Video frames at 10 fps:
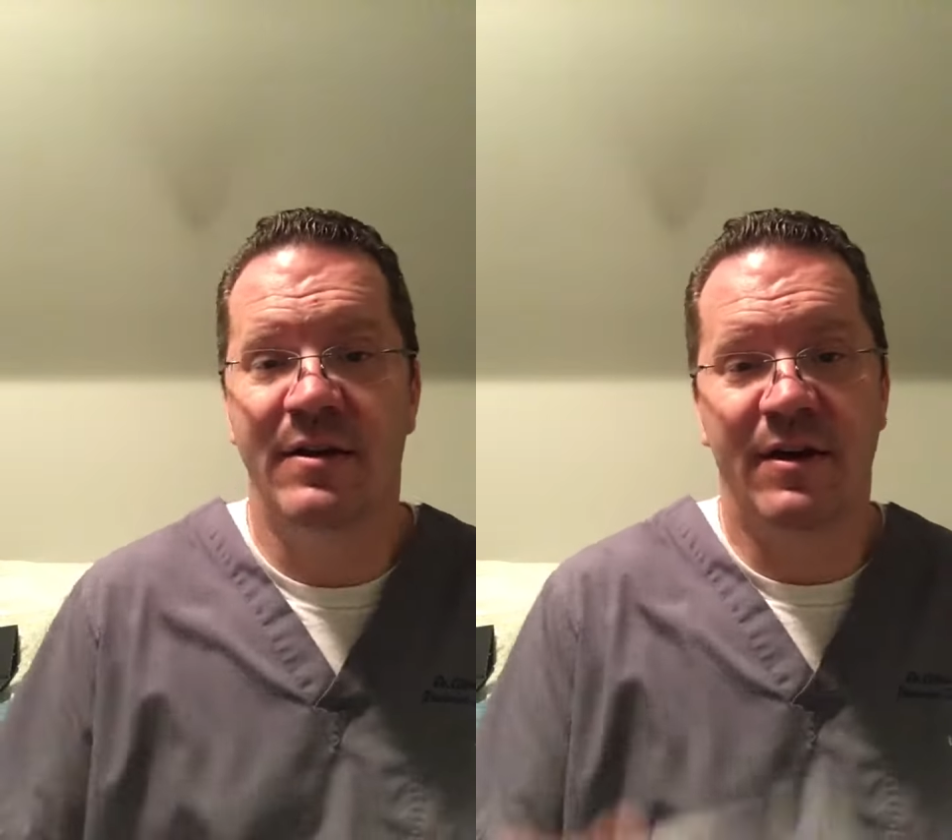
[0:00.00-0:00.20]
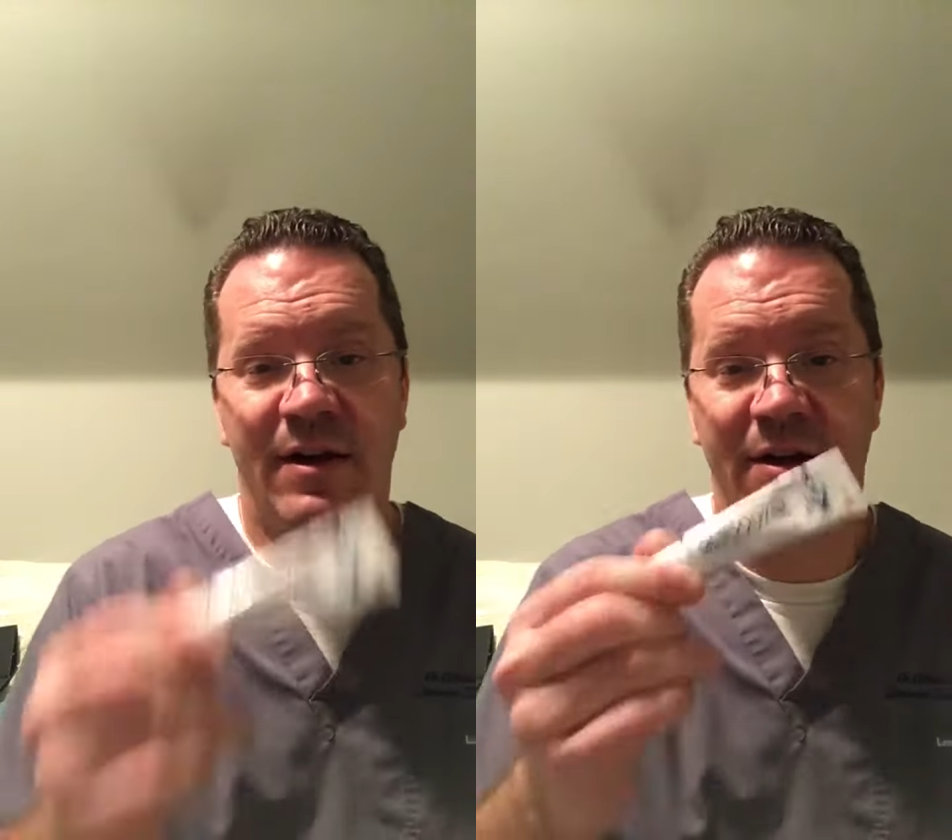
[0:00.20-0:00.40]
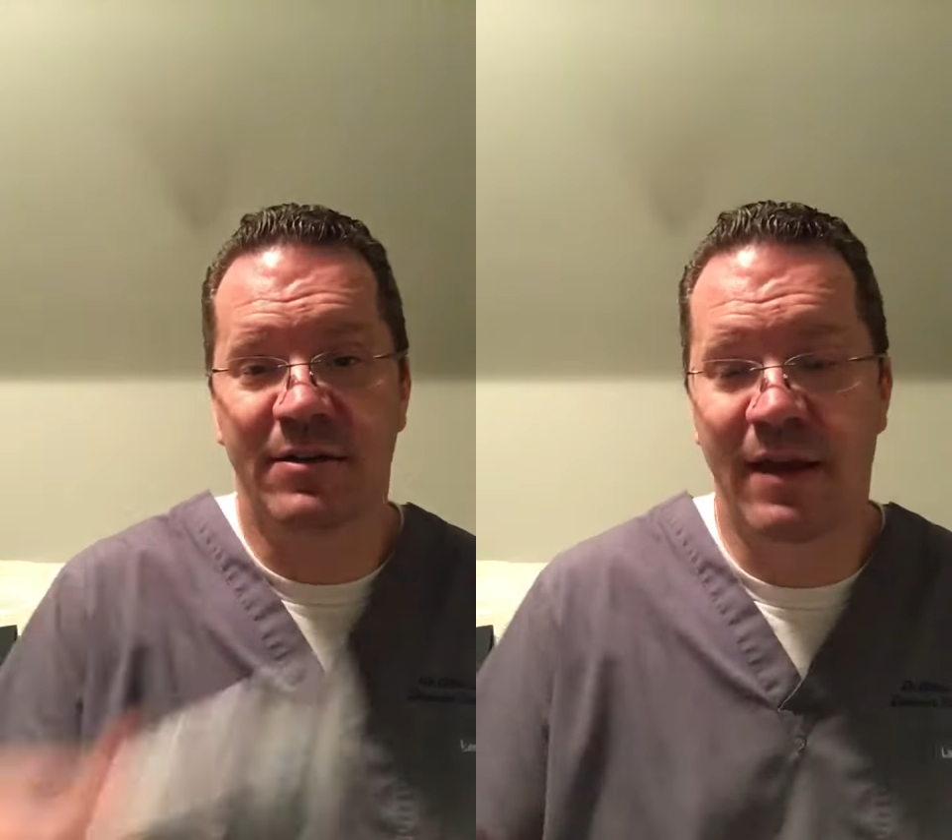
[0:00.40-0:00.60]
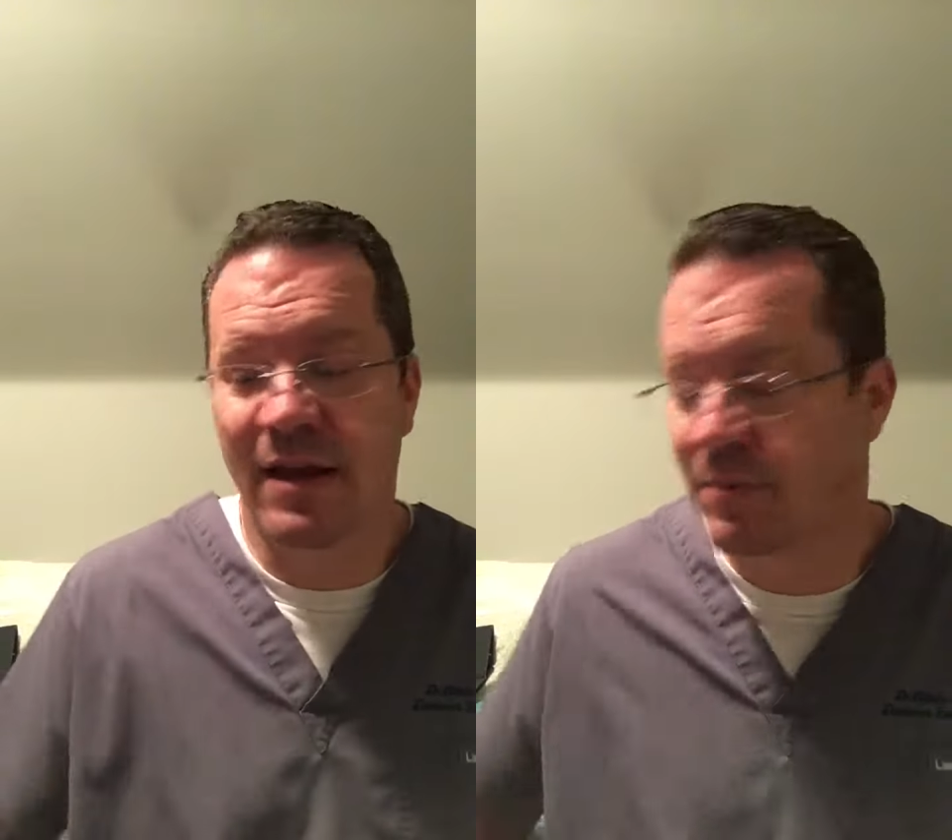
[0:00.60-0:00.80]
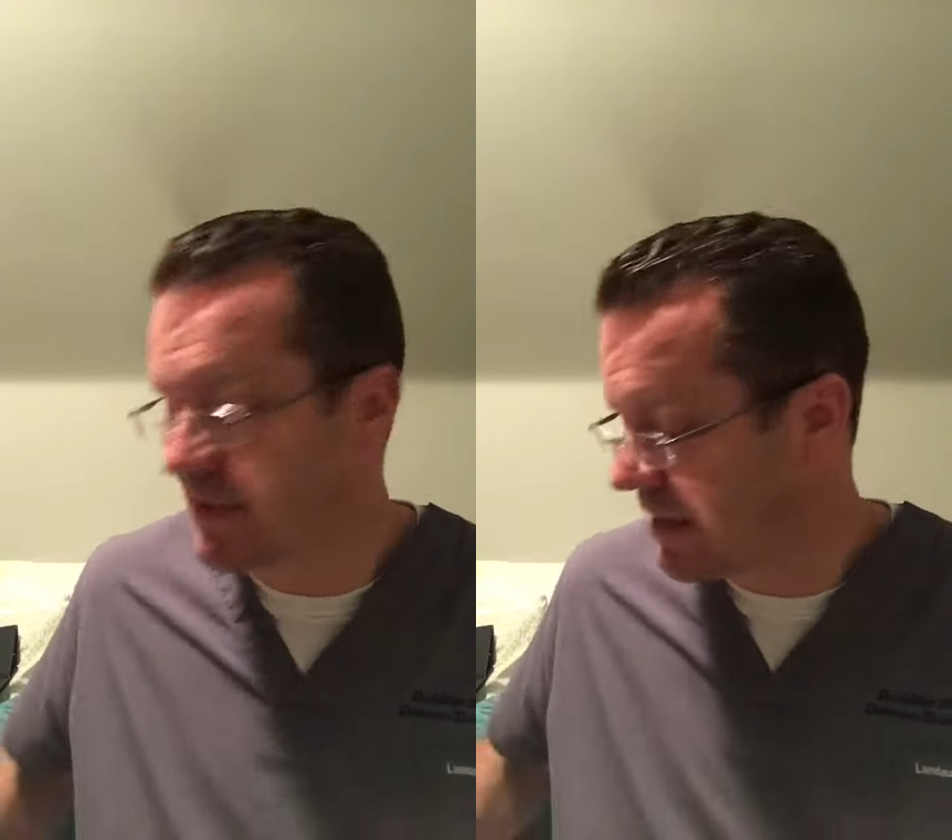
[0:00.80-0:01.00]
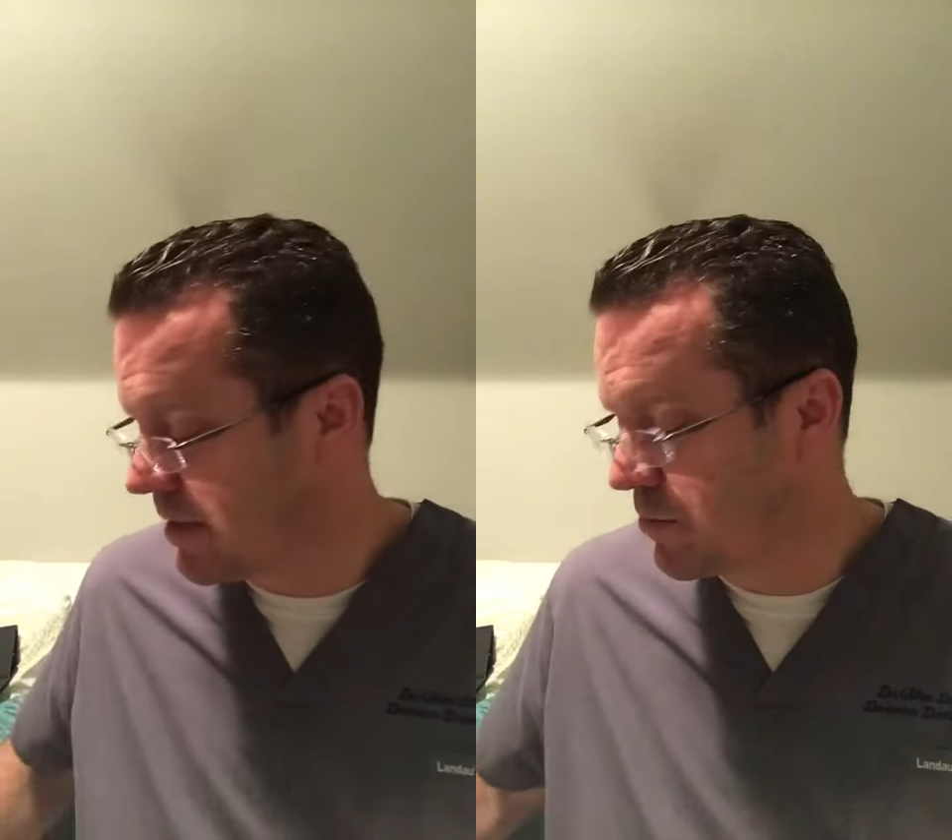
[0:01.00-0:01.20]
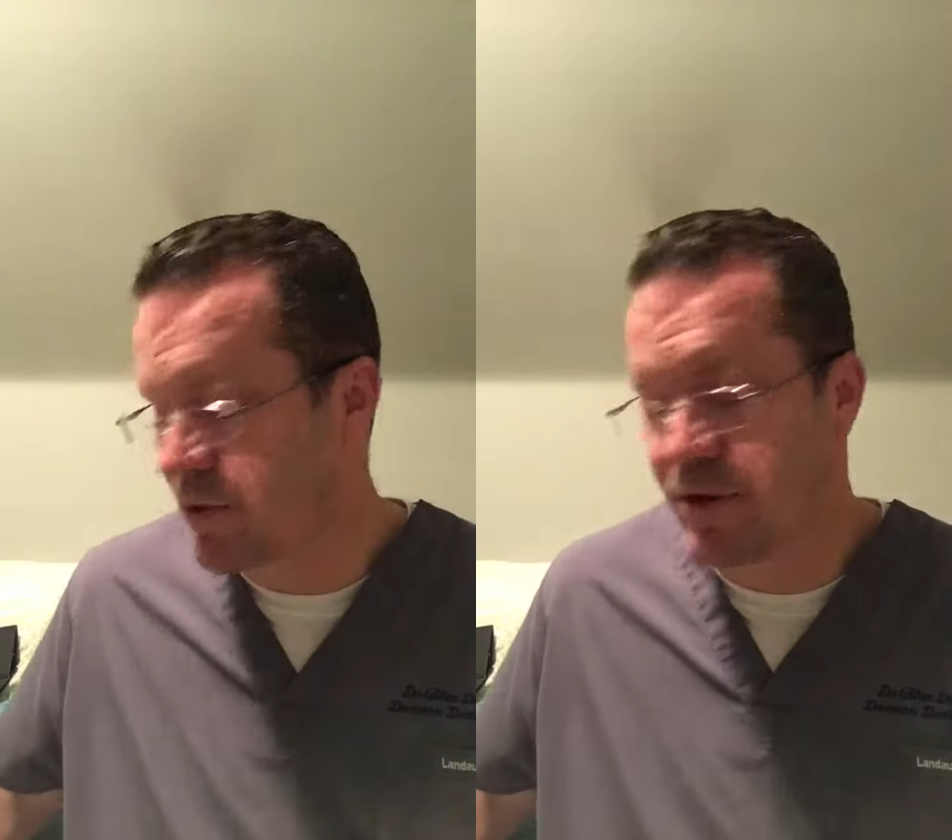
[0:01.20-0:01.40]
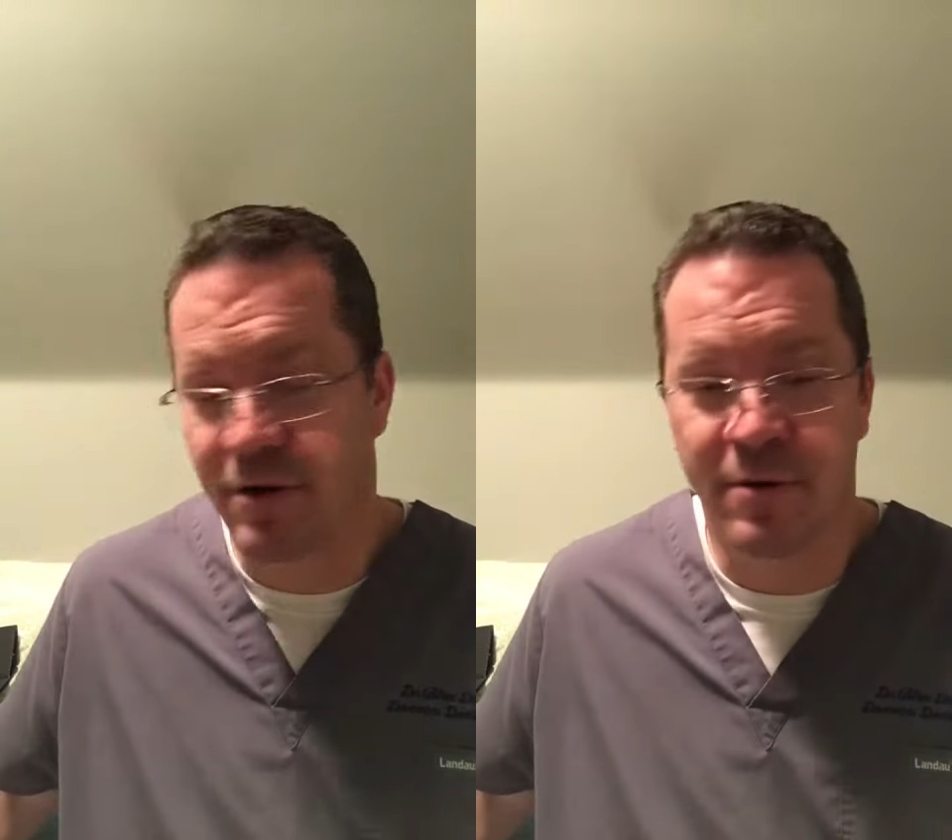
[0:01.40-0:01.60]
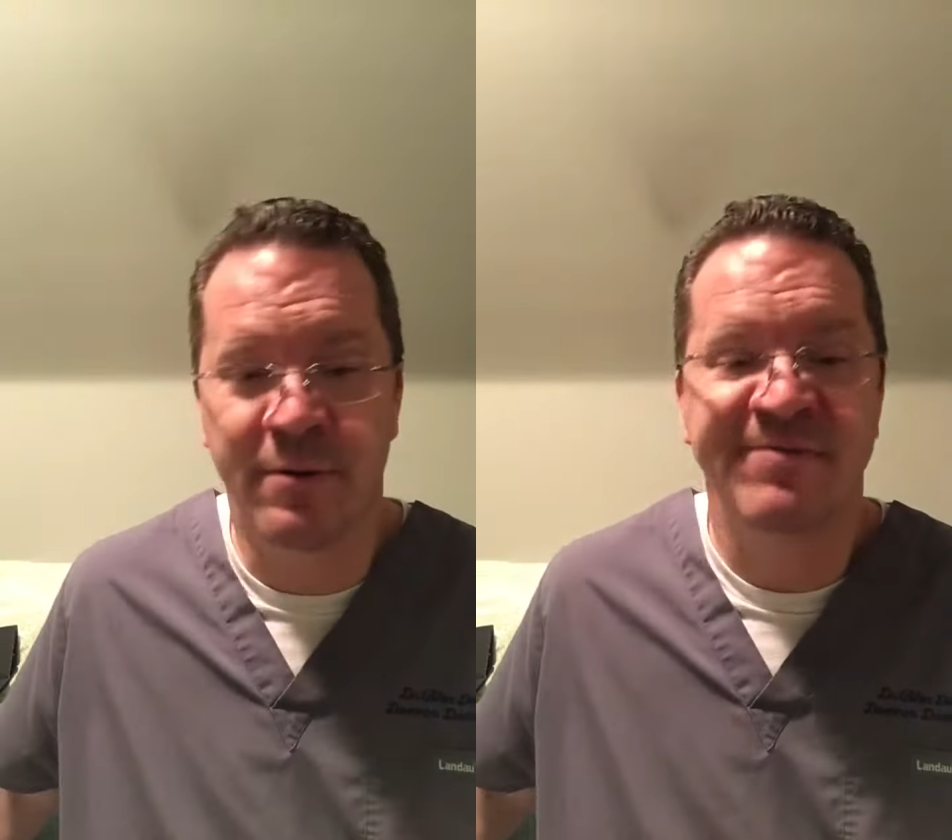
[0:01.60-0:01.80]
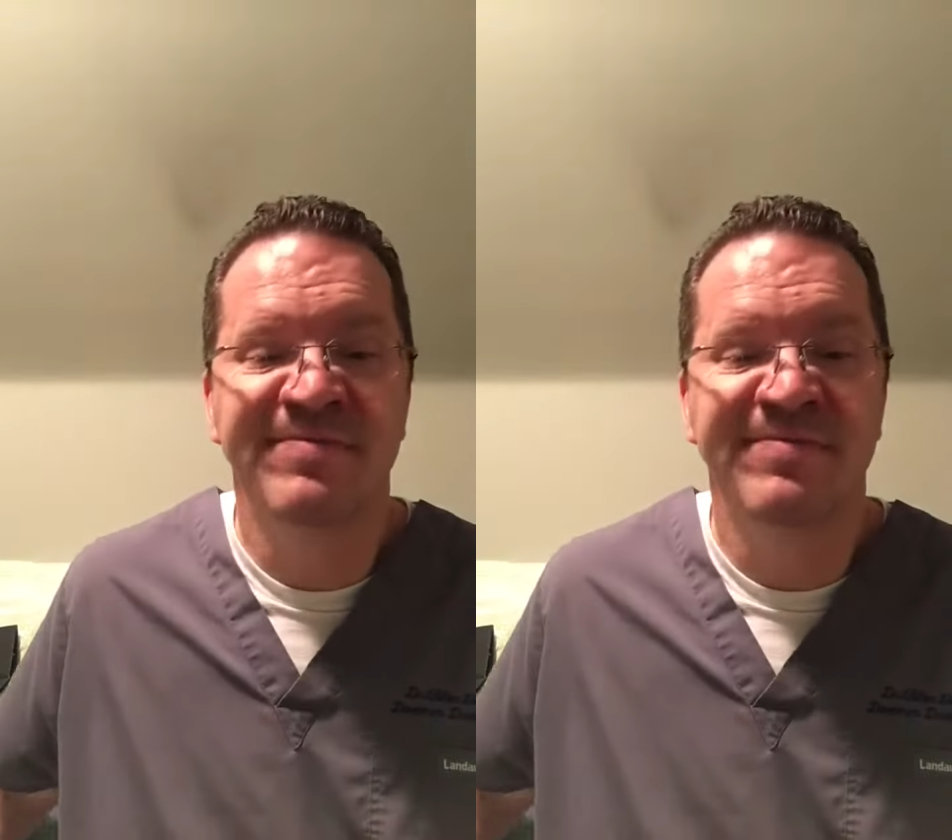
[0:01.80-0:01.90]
So that comes in at number two.